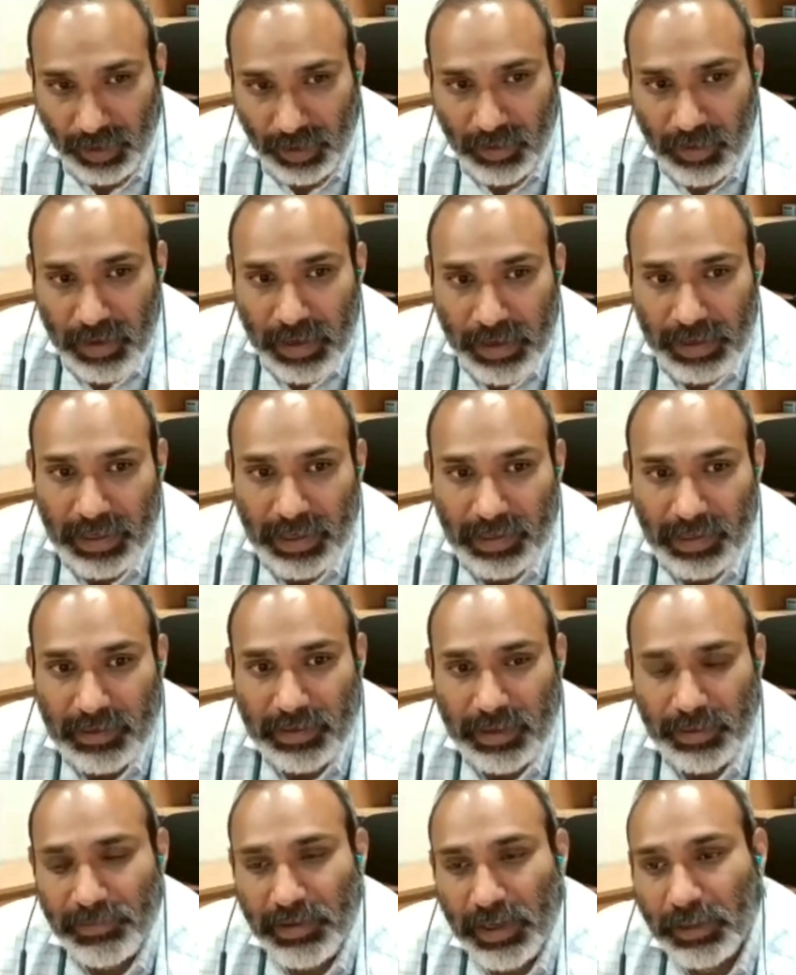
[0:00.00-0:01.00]
Here, the
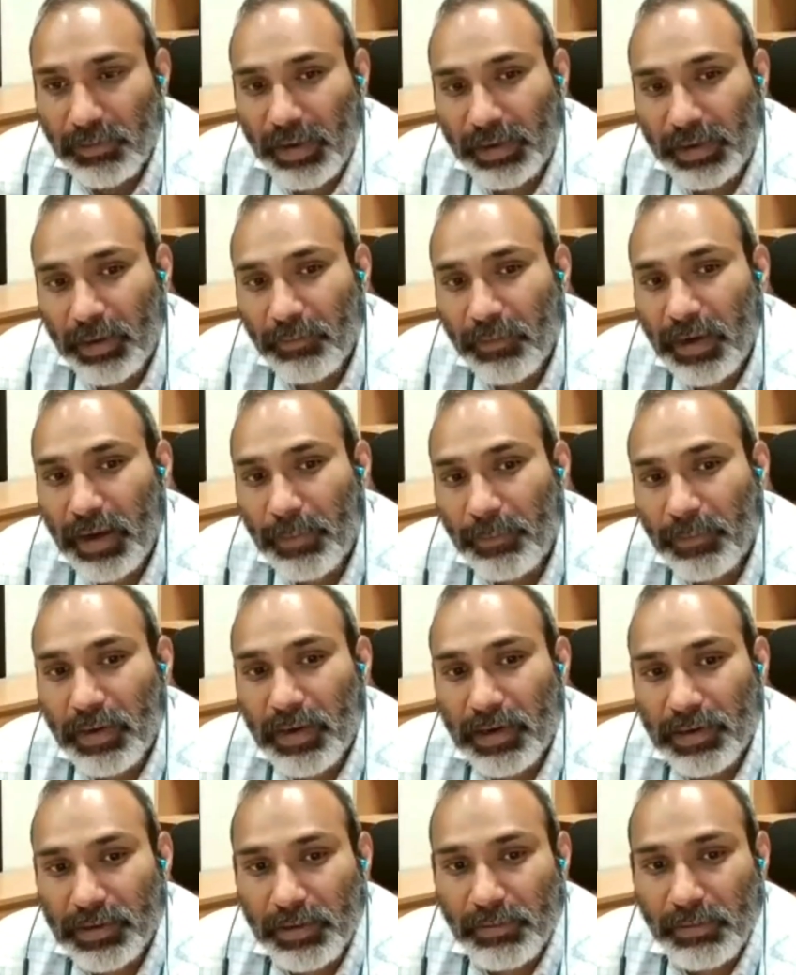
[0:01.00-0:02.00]
subject matter may appear
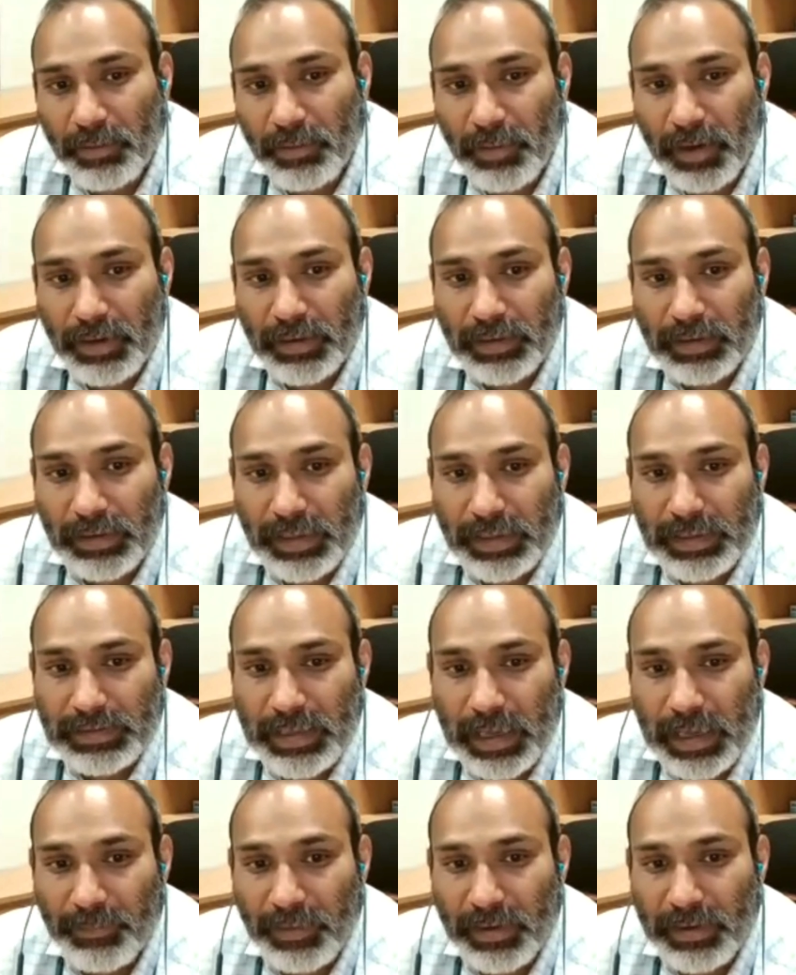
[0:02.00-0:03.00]
similar, but
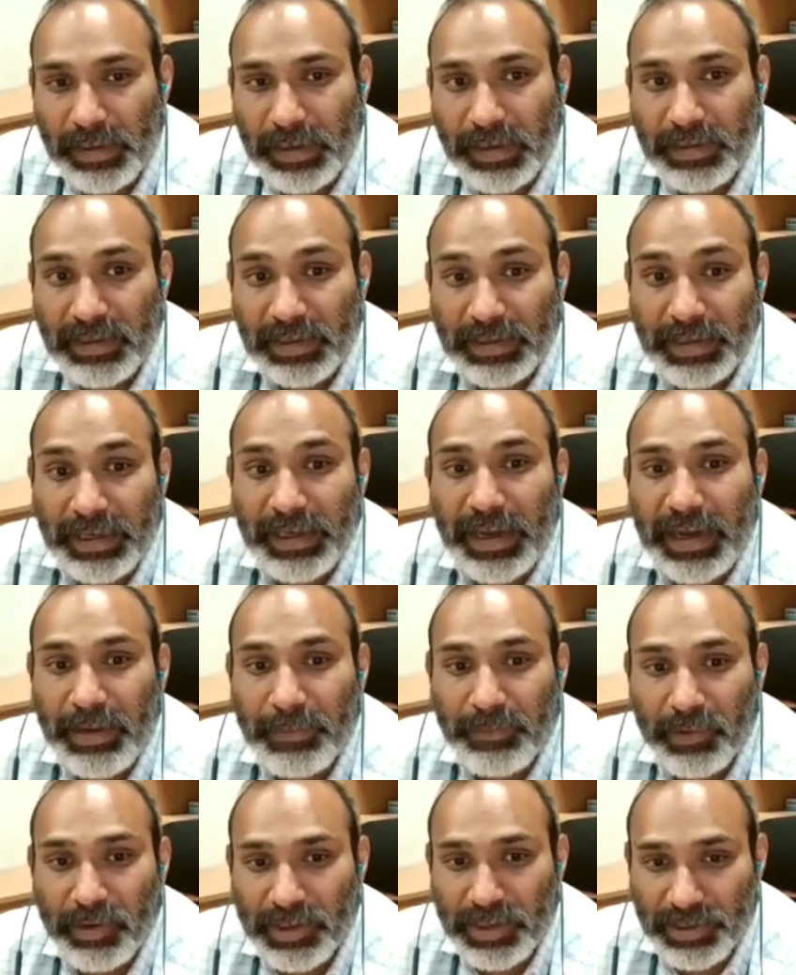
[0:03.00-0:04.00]
example, there is a delay
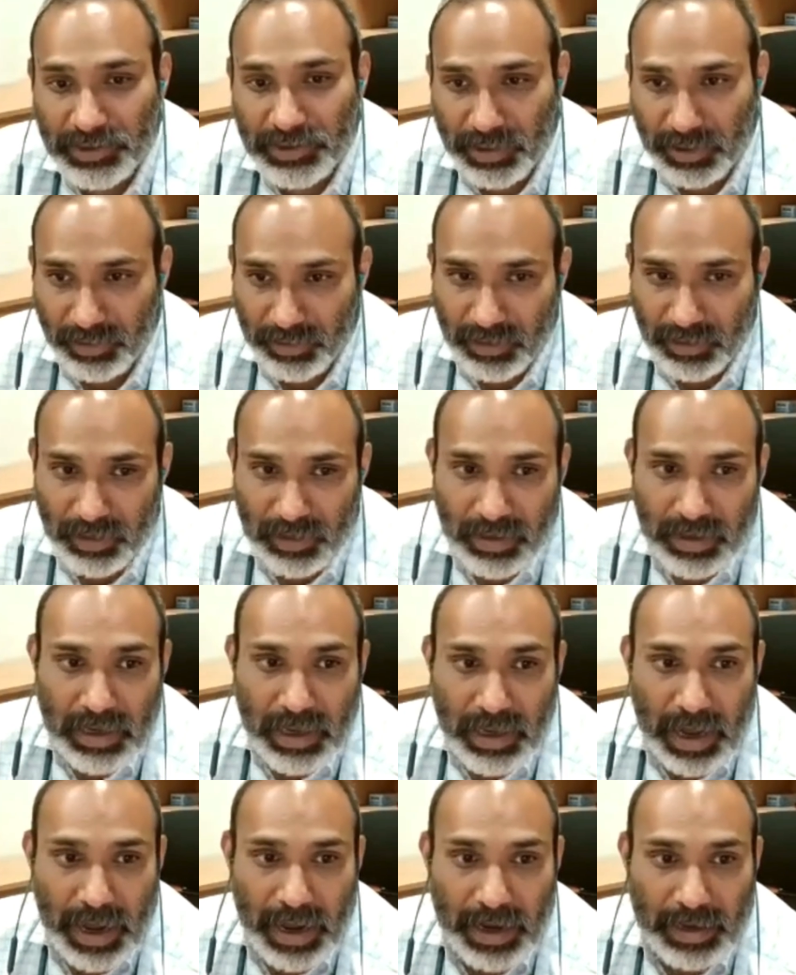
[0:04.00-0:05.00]
in possession,
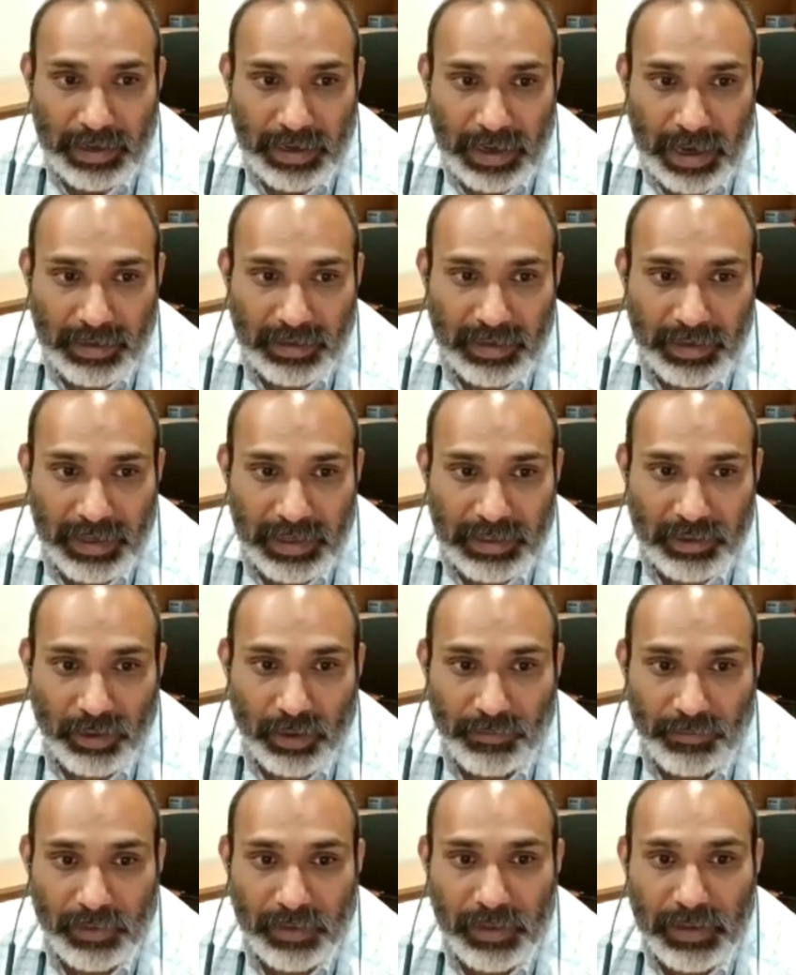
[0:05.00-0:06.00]
and the nature
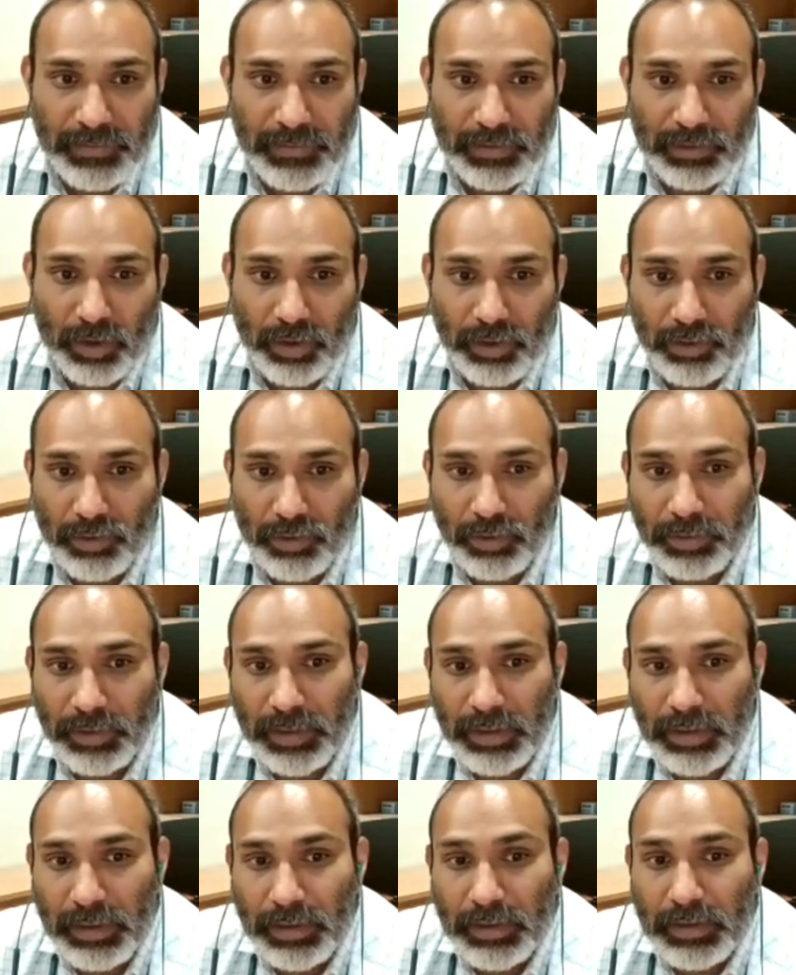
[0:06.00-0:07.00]
of relief sought to
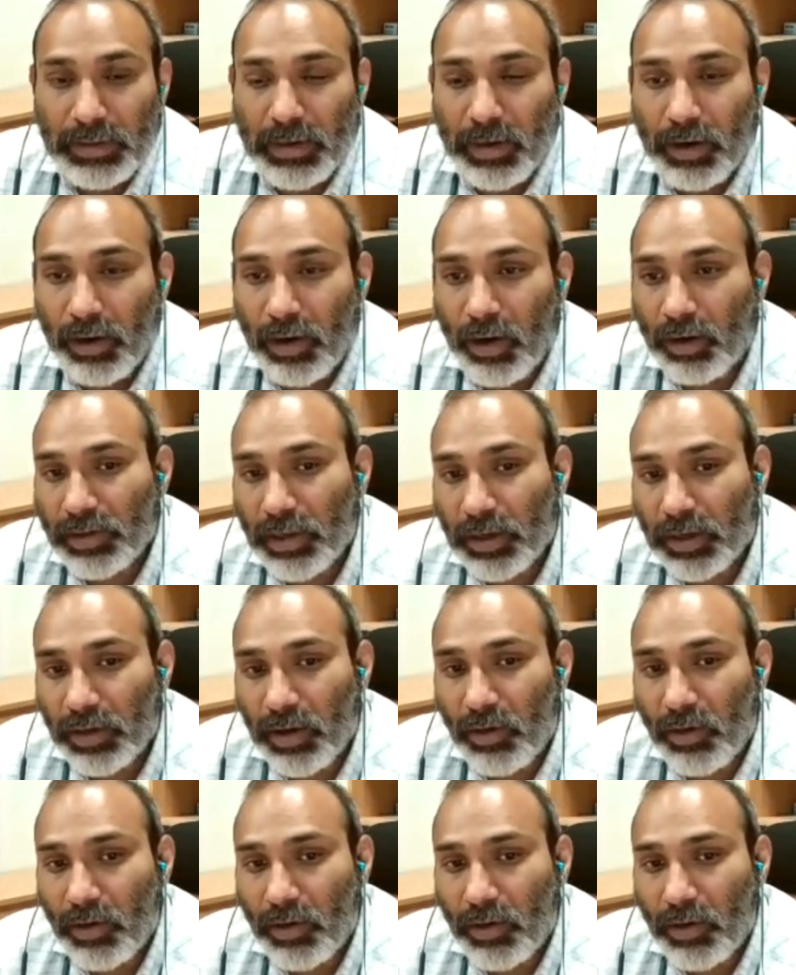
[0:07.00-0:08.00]
be on the
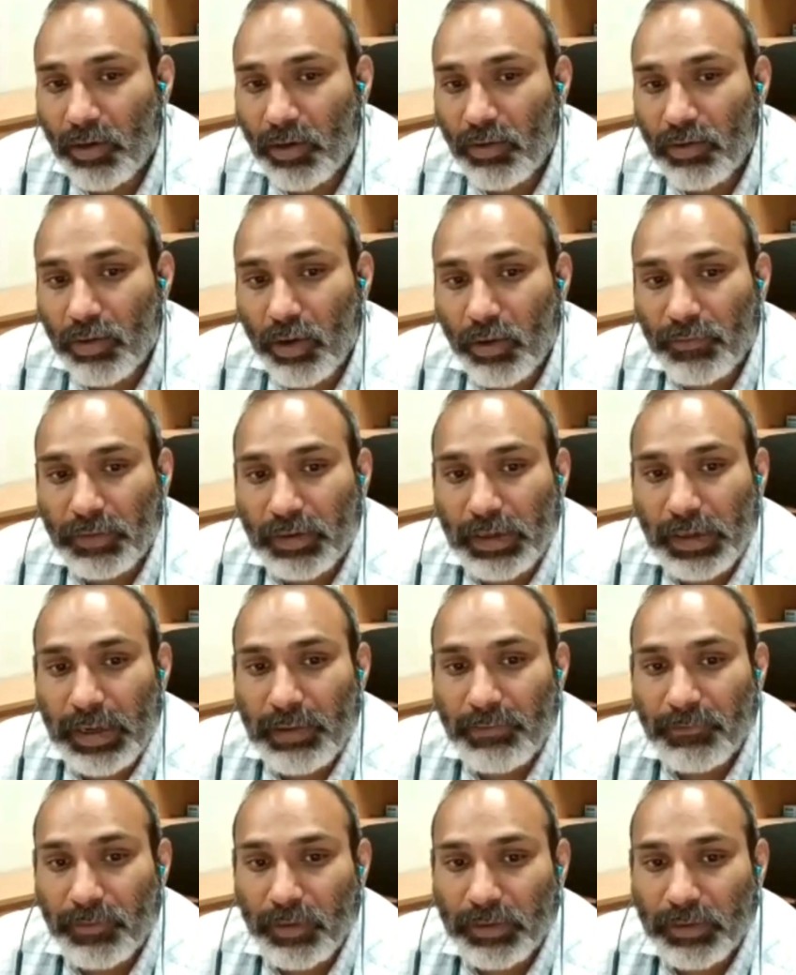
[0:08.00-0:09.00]
ground of
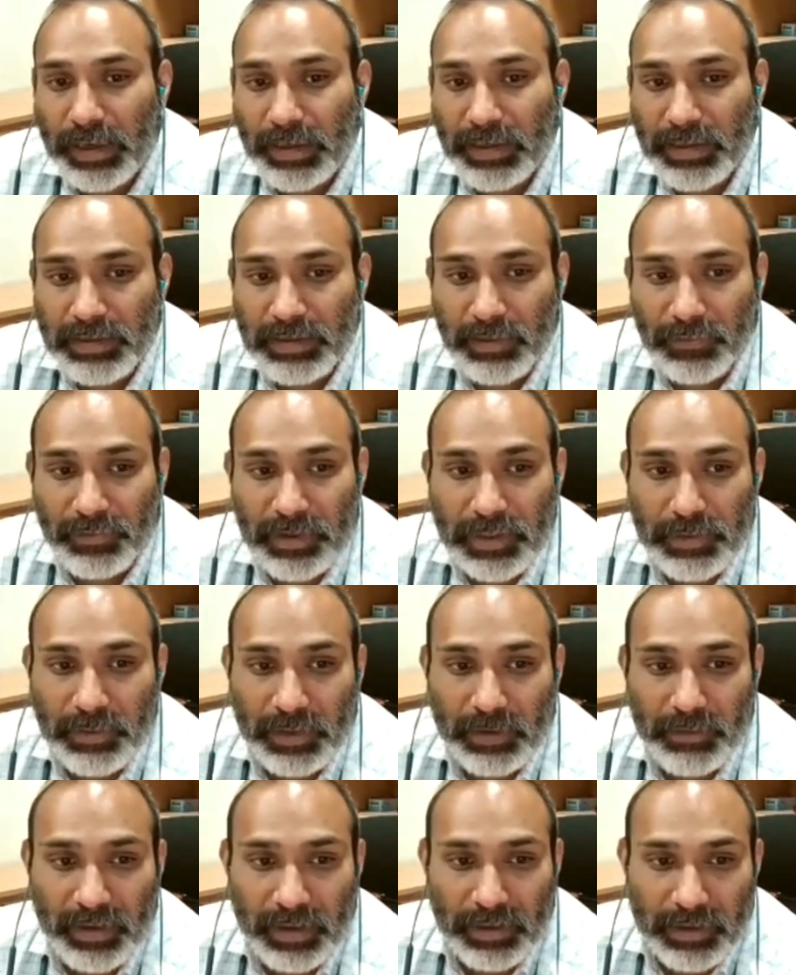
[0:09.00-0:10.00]
claim for that is difference
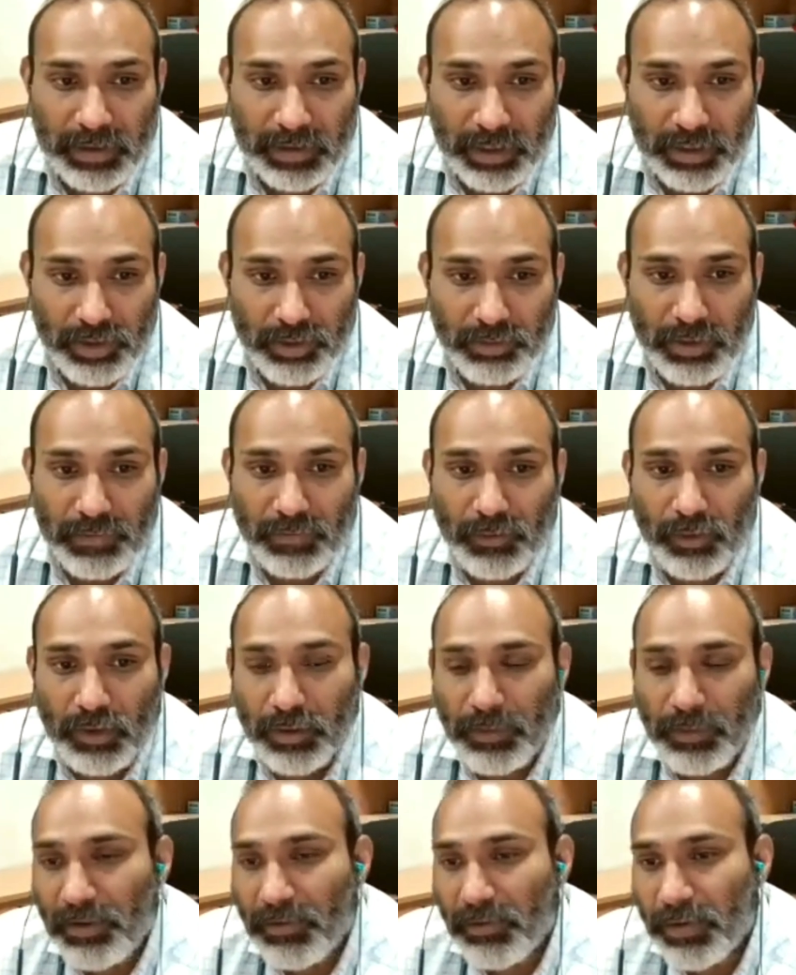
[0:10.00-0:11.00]
between the Consumer
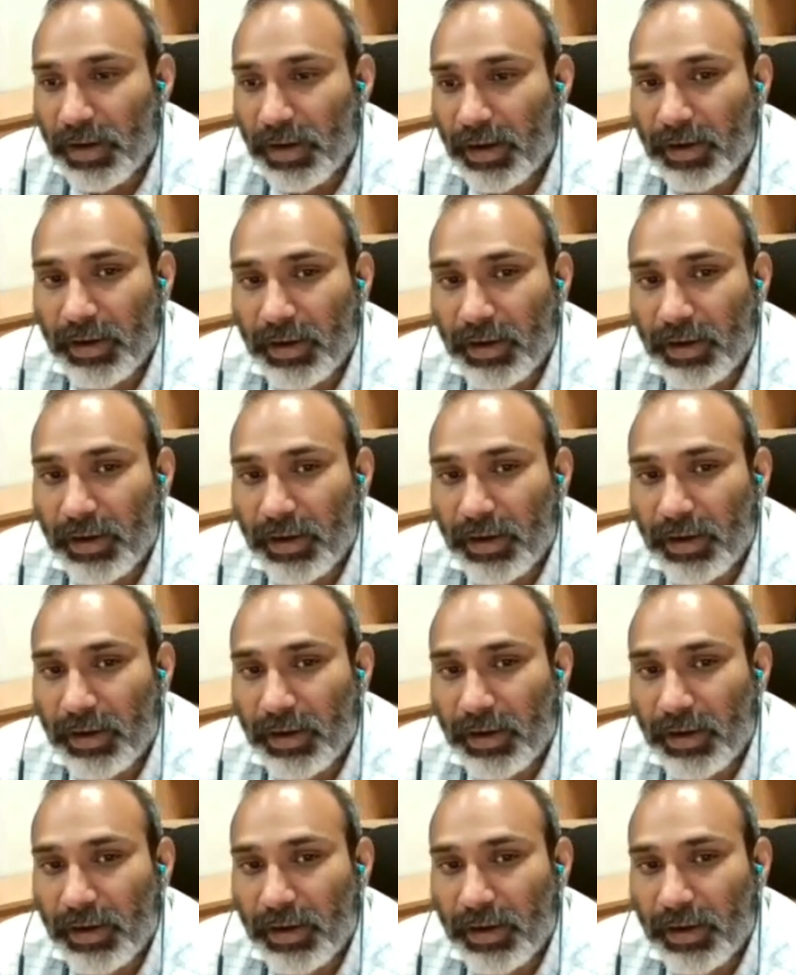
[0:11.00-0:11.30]
Forum and RERA.